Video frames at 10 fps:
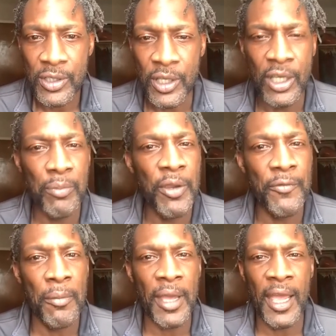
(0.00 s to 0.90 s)
It could be
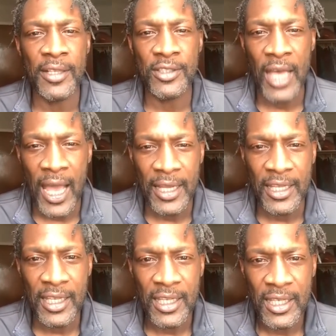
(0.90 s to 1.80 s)
from anxiety.